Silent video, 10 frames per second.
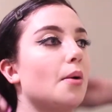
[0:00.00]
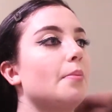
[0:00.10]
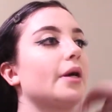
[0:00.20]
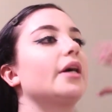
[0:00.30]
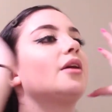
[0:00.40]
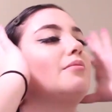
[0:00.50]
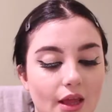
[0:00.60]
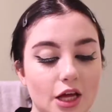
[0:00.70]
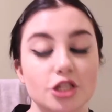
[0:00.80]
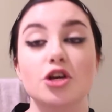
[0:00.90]
pick it up
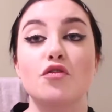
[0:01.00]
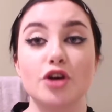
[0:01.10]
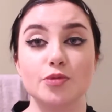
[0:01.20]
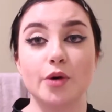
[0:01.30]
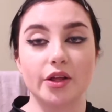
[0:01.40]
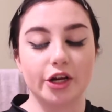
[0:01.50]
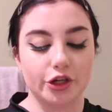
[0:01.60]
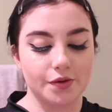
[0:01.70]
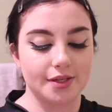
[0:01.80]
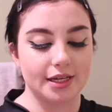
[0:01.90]
so the first product that I
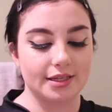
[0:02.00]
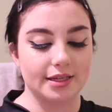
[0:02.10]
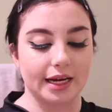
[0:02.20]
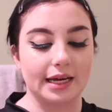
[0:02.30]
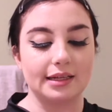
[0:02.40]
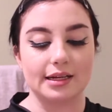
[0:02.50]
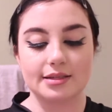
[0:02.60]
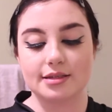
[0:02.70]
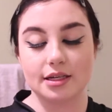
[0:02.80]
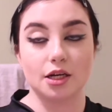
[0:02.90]
use, it's a
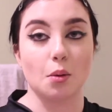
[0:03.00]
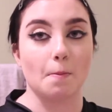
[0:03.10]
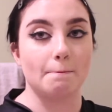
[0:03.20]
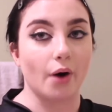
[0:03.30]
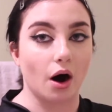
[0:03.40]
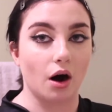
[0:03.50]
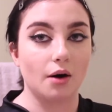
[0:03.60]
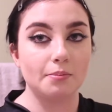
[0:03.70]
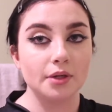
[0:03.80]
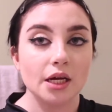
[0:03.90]
cleansing
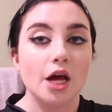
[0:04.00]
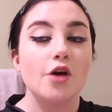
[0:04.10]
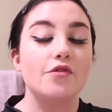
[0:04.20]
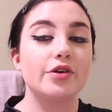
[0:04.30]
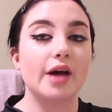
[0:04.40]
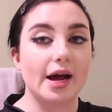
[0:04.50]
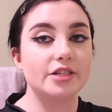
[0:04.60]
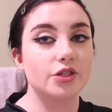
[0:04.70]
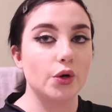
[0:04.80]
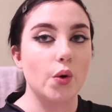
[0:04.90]
balm. If you
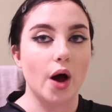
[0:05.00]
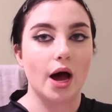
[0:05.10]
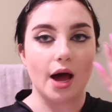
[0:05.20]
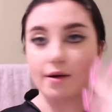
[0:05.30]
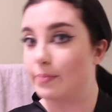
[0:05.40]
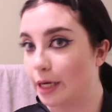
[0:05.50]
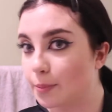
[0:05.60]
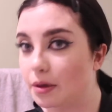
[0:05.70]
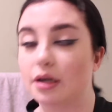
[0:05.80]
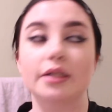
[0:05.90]
guys know, I have
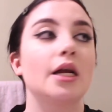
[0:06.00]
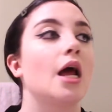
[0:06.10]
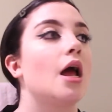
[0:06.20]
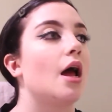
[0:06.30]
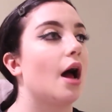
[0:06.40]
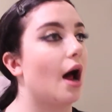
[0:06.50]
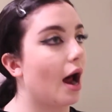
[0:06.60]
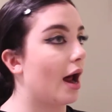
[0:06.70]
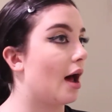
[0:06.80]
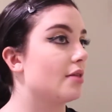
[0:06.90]
makeup on.
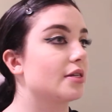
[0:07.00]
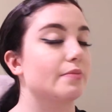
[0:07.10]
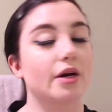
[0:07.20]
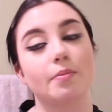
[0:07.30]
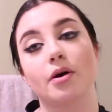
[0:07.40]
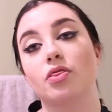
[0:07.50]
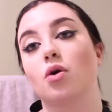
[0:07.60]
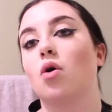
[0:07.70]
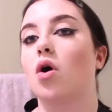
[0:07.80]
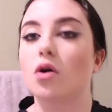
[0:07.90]
I had this makeup on
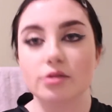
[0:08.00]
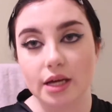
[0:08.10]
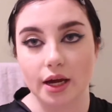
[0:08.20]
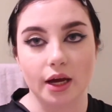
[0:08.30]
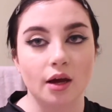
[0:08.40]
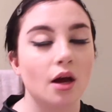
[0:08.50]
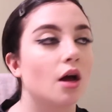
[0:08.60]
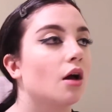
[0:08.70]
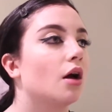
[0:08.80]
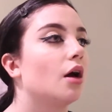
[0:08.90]
the whole day.
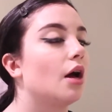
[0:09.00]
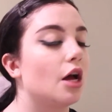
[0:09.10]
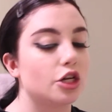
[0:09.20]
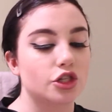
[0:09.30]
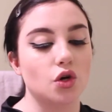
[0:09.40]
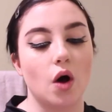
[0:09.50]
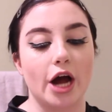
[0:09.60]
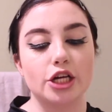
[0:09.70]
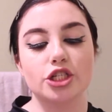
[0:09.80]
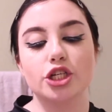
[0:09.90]
So
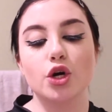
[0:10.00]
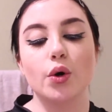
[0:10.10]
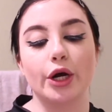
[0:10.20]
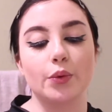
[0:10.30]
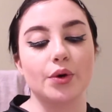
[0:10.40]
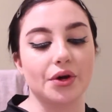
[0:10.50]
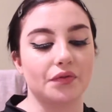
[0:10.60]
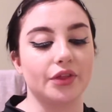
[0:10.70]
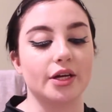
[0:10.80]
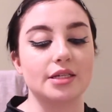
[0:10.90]
I usually go in
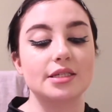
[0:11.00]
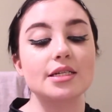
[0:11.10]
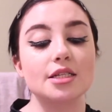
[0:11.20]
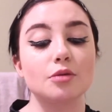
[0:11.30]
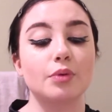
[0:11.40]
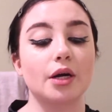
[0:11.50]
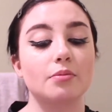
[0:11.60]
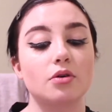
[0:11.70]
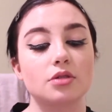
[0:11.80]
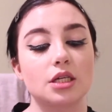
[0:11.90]
with the 16
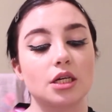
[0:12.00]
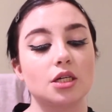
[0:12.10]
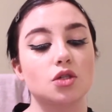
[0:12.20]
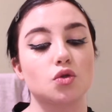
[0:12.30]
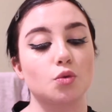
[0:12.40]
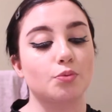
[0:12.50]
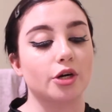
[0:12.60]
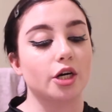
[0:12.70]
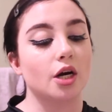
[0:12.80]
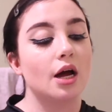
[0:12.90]
brand multi
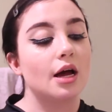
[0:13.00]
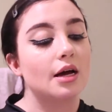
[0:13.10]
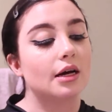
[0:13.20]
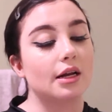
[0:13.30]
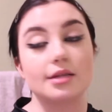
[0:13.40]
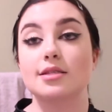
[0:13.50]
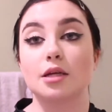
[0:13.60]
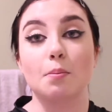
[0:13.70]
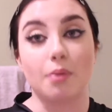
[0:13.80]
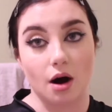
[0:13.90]
super
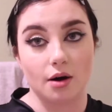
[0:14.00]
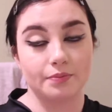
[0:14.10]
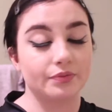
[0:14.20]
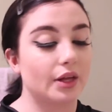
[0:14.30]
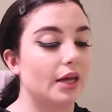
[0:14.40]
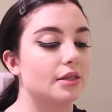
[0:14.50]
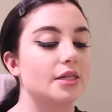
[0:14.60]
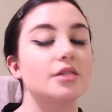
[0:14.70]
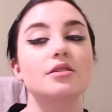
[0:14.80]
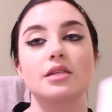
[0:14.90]
cleansing balm.
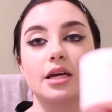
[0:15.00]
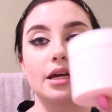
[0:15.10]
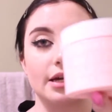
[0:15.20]
This thing